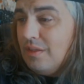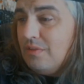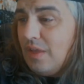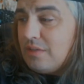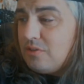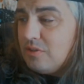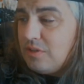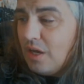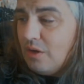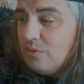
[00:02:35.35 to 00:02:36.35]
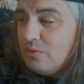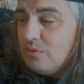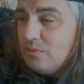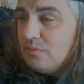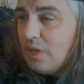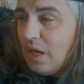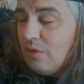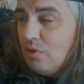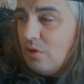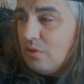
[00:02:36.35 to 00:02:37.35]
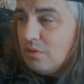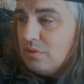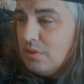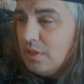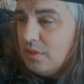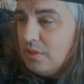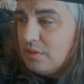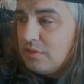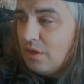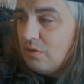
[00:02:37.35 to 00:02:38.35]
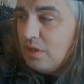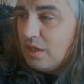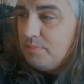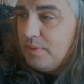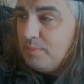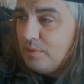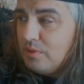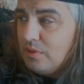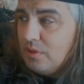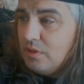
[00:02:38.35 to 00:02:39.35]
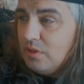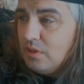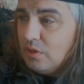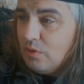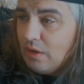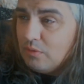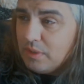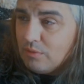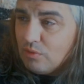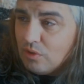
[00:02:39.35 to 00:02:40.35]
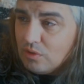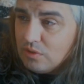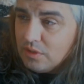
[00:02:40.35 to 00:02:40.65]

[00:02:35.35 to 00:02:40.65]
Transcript: that's just how I roll, and that's how a lot of people around me roll.